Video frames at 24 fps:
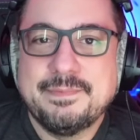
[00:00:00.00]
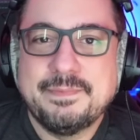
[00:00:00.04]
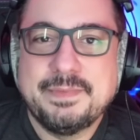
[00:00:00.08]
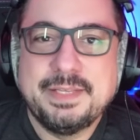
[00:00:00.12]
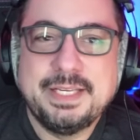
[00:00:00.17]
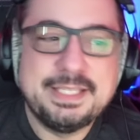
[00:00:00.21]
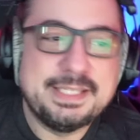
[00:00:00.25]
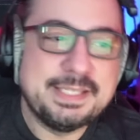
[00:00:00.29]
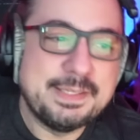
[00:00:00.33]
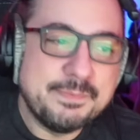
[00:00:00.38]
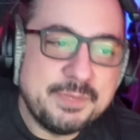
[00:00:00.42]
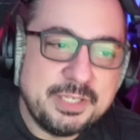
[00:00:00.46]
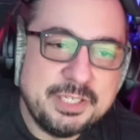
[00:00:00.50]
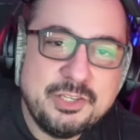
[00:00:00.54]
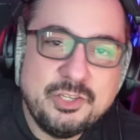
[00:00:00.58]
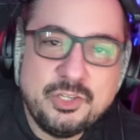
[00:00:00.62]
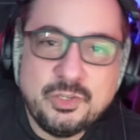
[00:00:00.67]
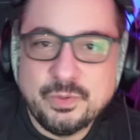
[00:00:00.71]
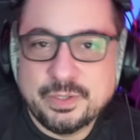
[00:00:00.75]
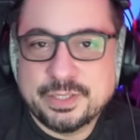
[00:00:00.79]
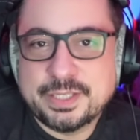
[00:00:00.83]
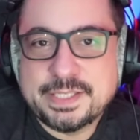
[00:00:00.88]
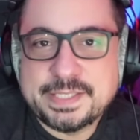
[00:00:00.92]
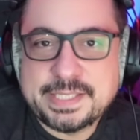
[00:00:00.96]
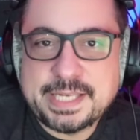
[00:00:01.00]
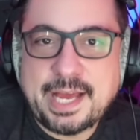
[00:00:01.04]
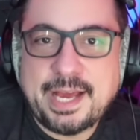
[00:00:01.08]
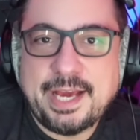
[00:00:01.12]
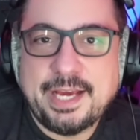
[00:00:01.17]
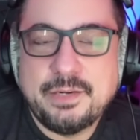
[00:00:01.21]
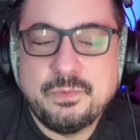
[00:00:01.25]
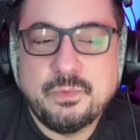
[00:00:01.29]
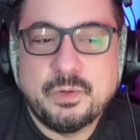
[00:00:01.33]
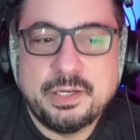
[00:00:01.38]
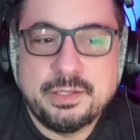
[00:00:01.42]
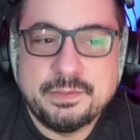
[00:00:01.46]
It's something you do on the
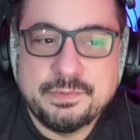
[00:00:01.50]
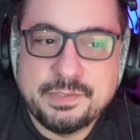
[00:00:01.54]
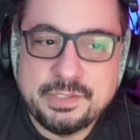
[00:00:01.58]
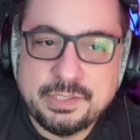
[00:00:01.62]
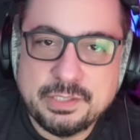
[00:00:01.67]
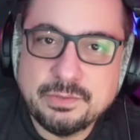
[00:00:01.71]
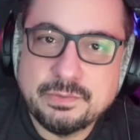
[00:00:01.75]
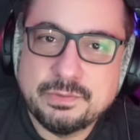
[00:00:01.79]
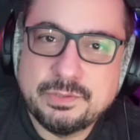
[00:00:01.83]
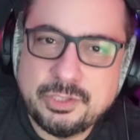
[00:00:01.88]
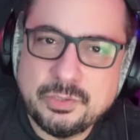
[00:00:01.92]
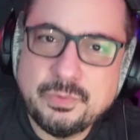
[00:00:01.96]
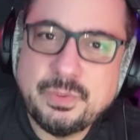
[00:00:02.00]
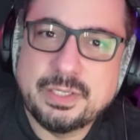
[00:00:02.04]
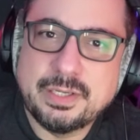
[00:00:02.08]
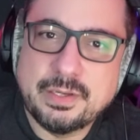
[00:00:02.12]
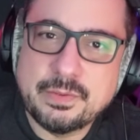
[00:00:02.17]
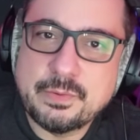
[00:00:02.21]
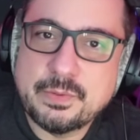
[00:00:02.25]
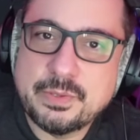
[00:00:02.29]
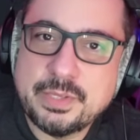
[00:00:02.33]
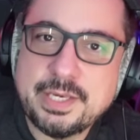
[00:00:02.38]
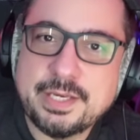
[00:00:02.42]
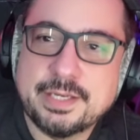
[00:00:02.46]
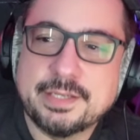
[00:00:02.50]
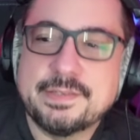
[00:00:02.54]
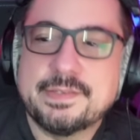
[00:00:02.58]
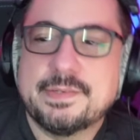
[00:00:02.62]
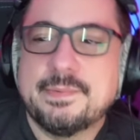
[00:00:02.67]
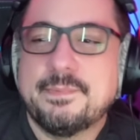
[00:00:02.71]
side while still doing other things,